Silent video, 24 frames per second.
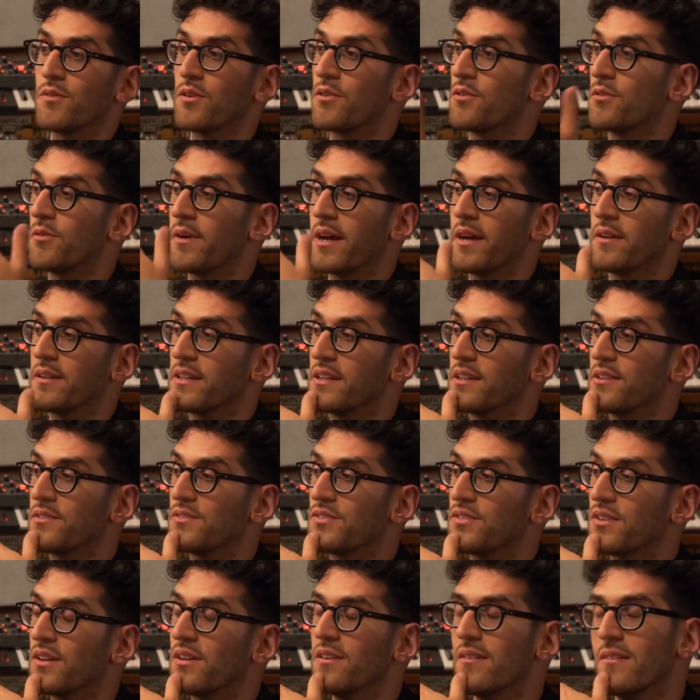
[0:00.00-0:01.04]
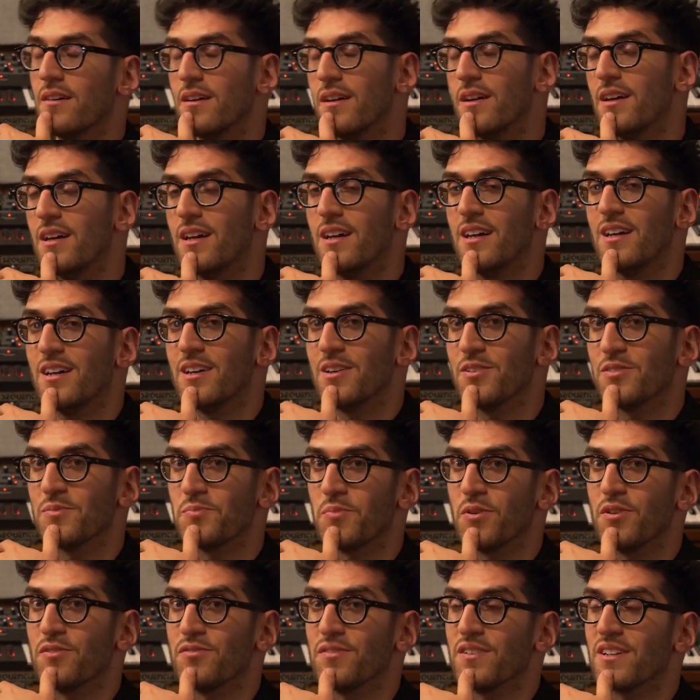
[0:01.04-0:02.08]
around here, so it was
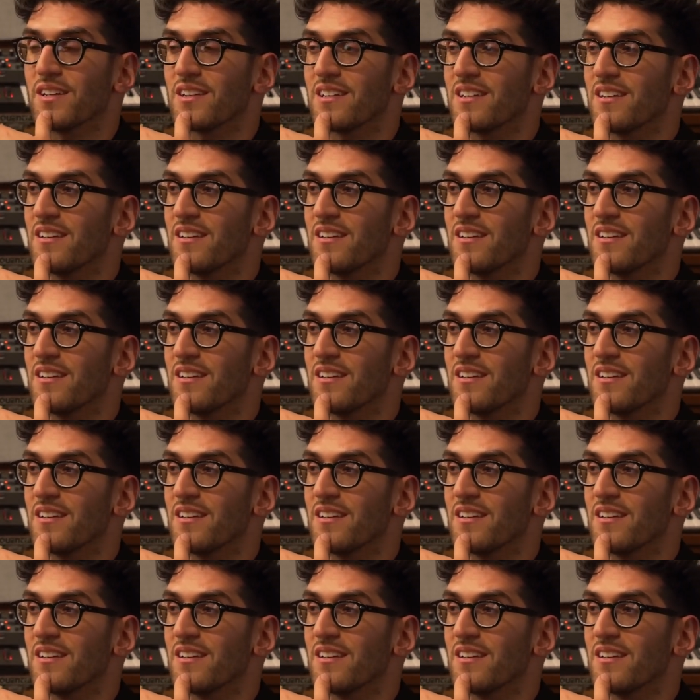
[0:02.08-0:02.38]
perfect.